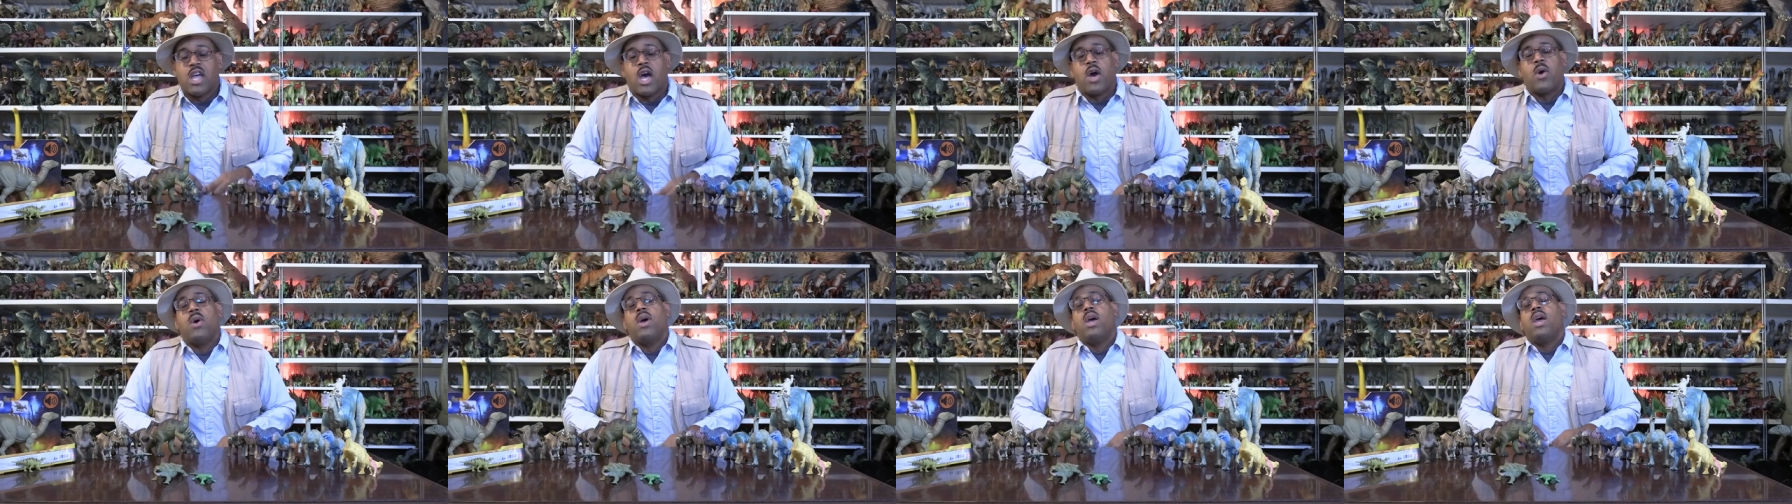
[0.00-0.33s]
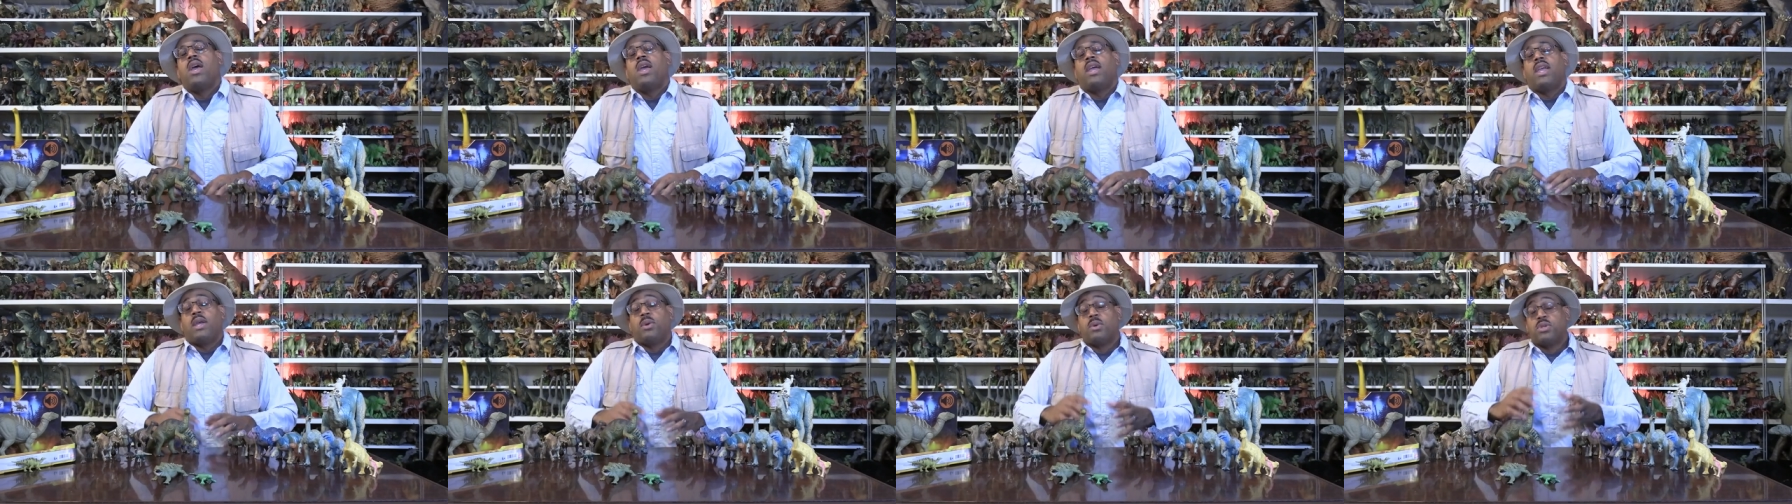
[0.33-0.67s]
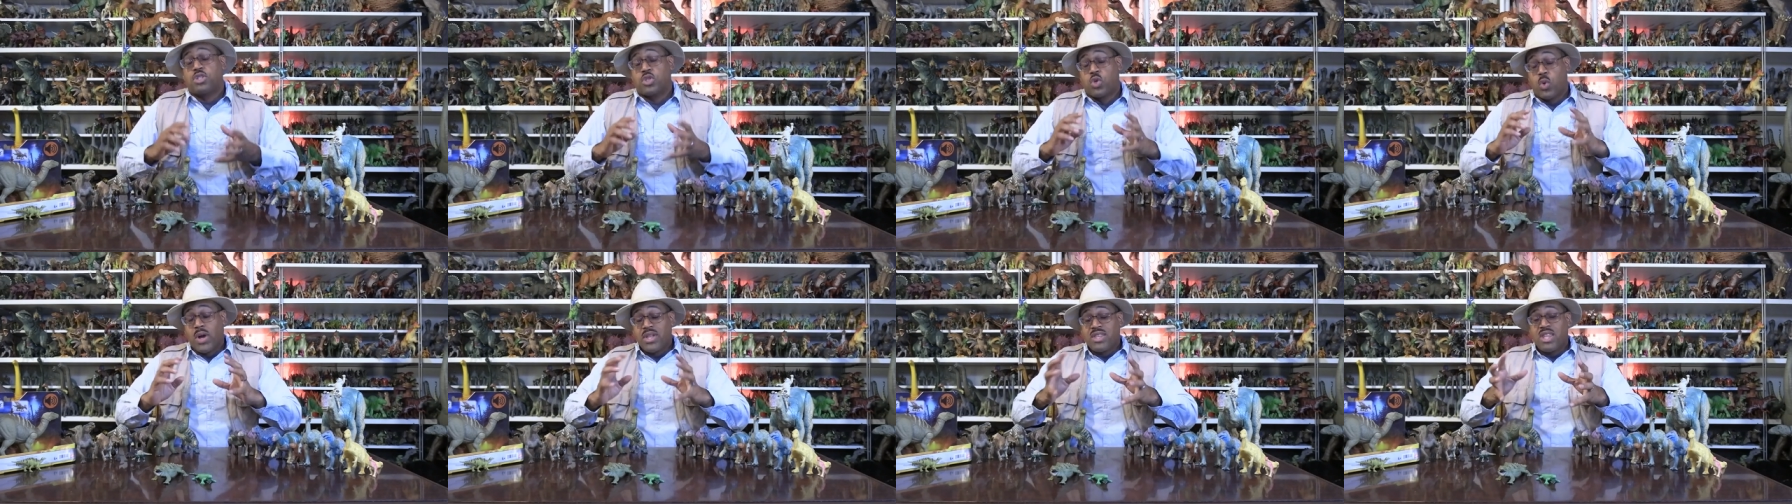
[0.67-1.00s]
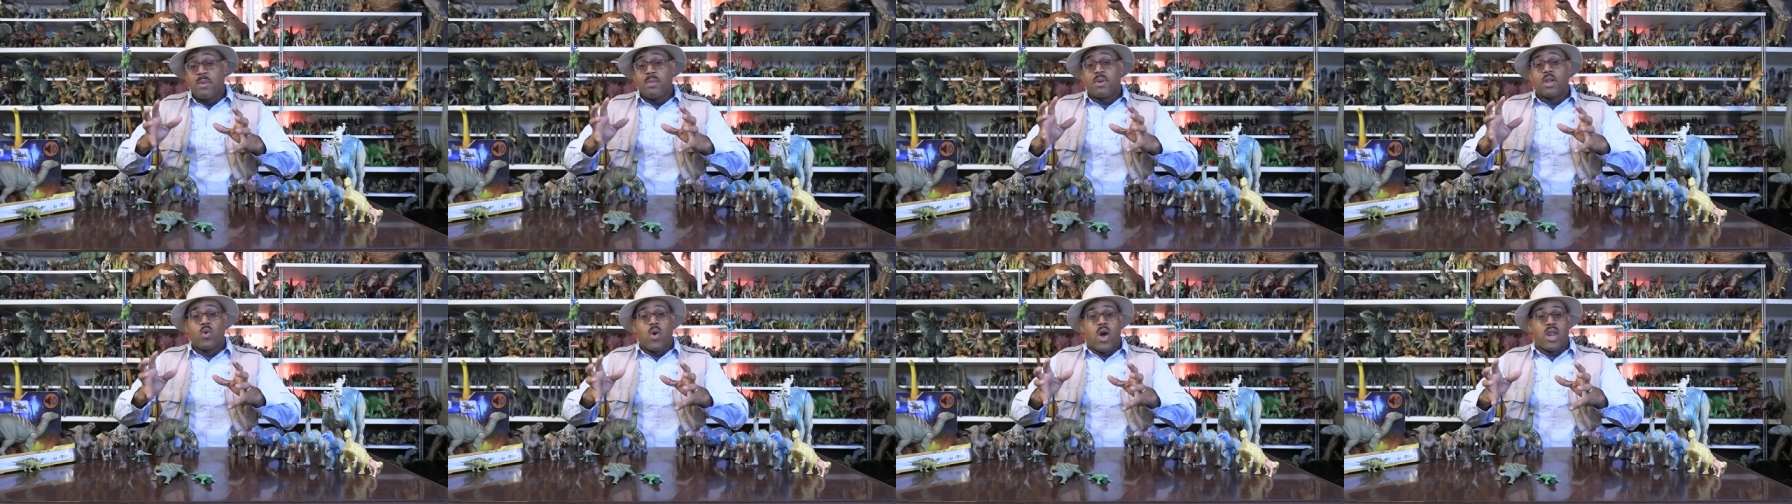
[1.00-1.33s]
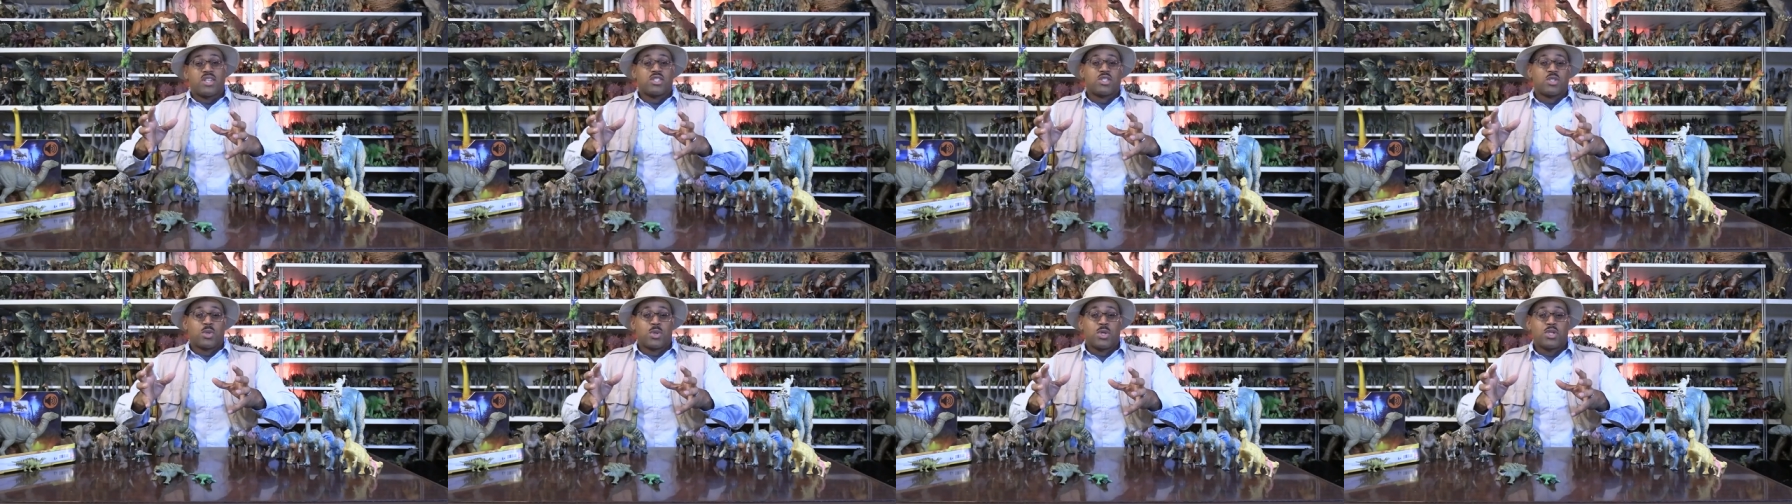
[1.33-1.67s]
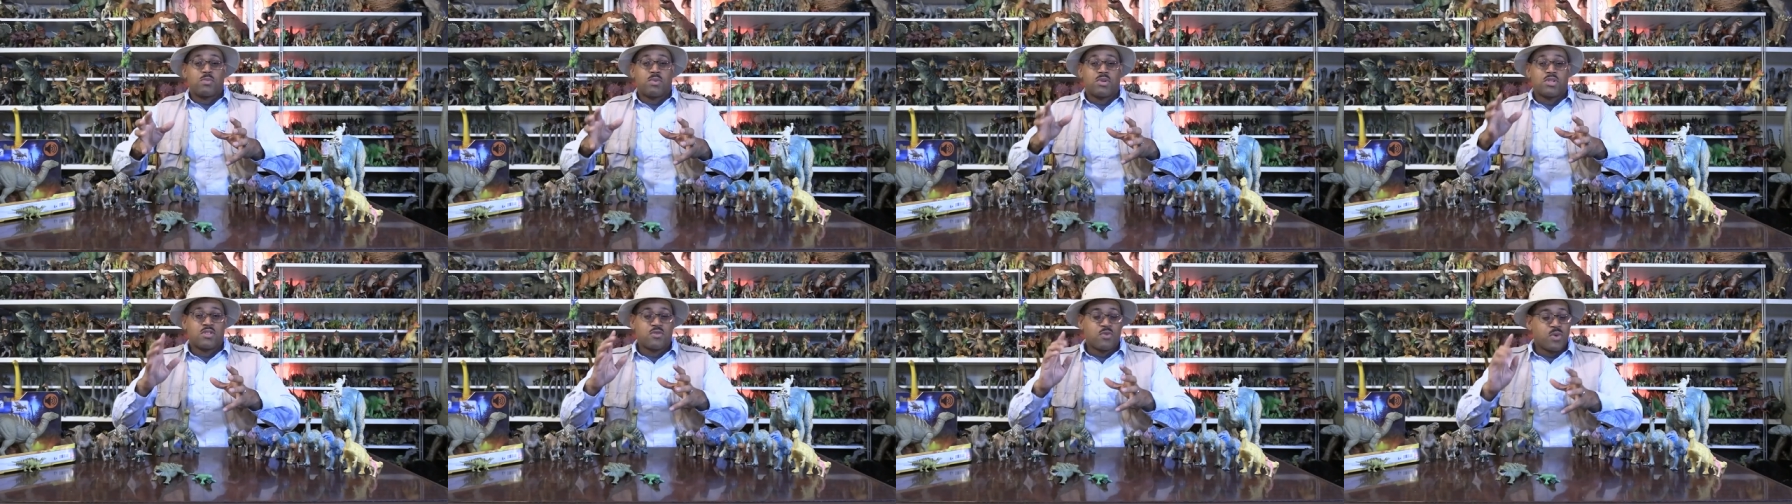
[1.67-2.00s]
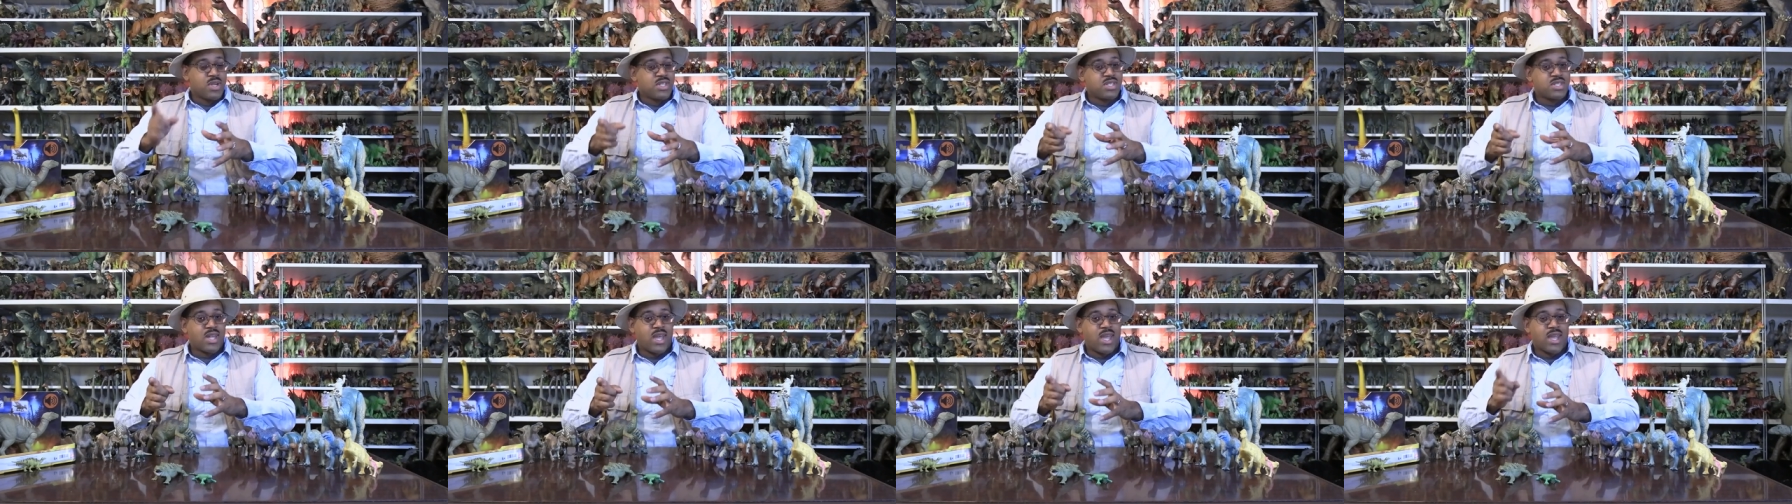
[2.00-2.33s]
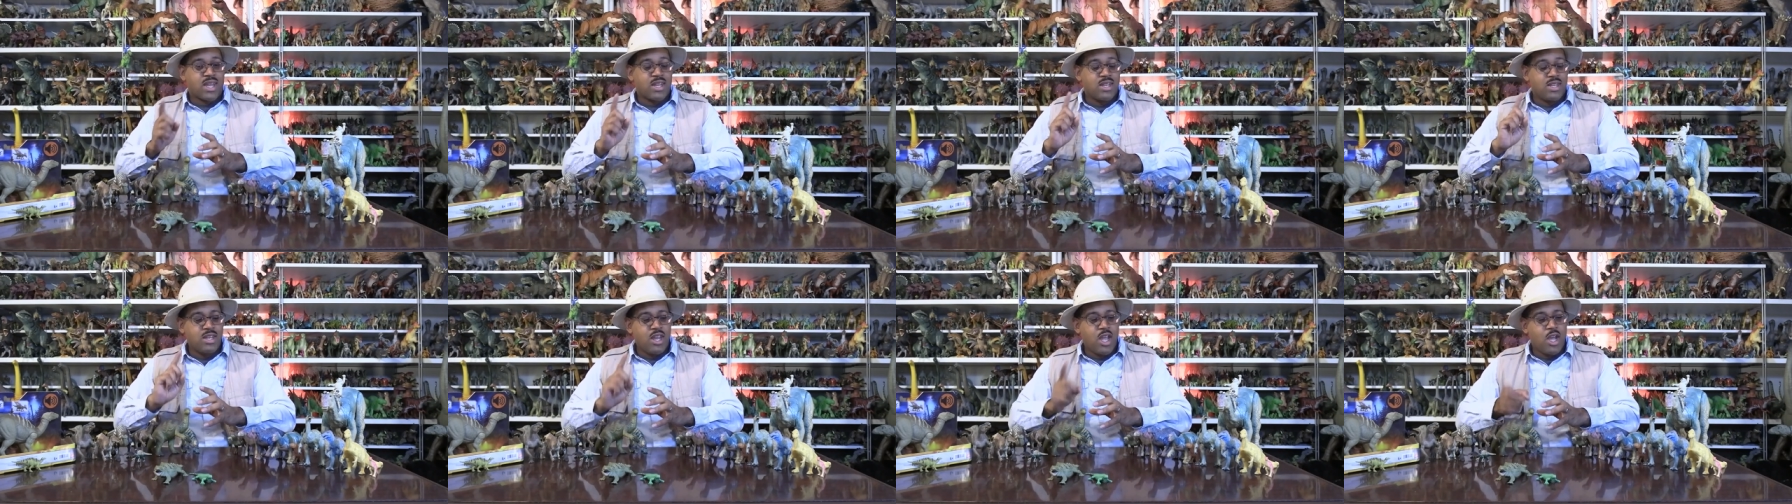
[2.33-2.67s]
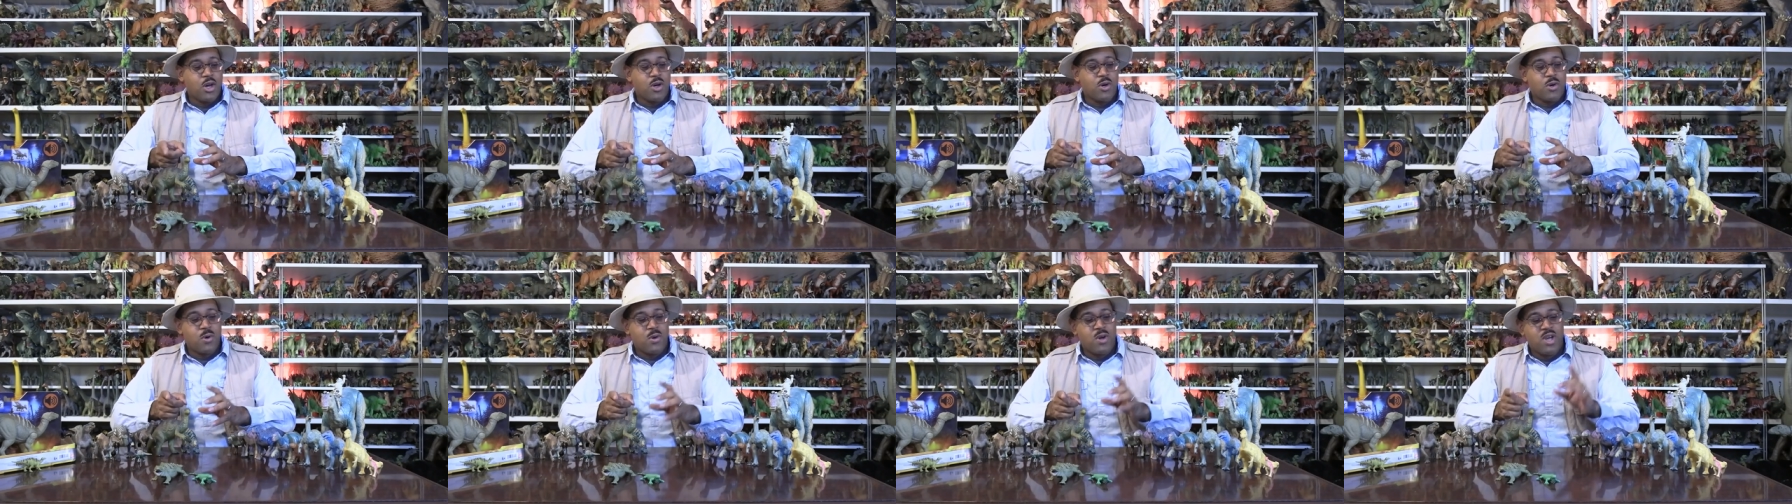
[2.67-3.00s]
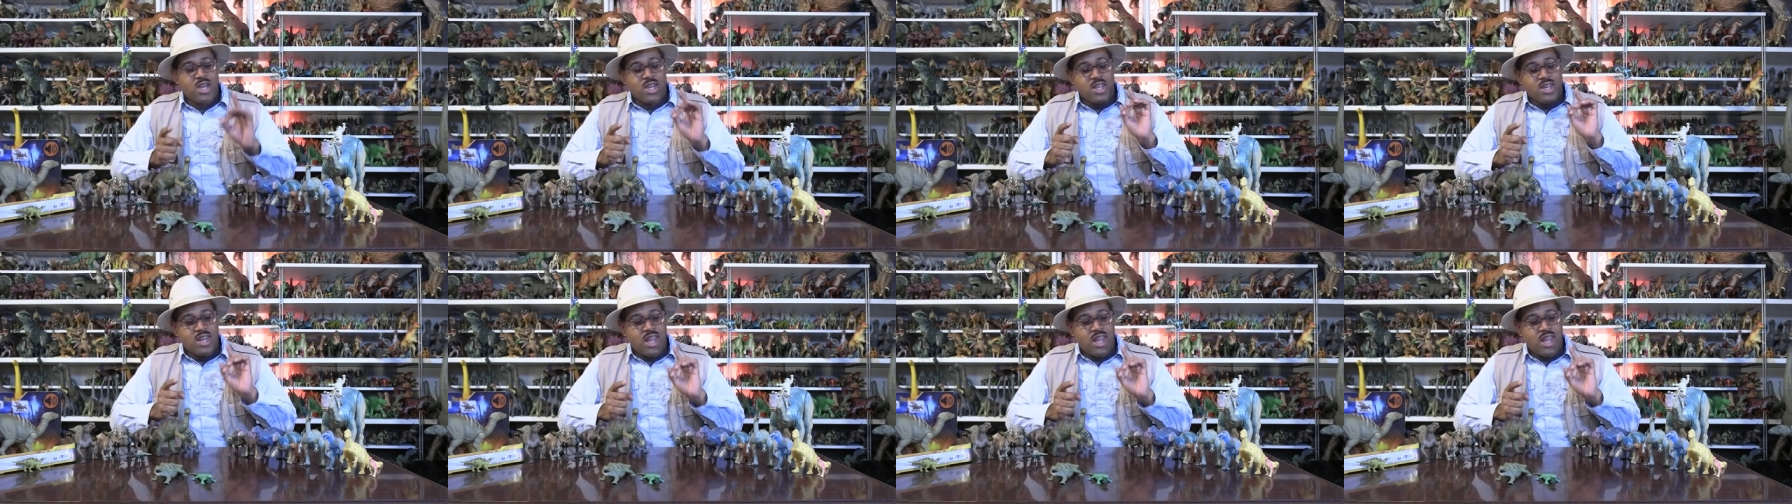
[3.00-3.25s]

Now, he was going to name it Iguanosaurus, but his friend's like, no,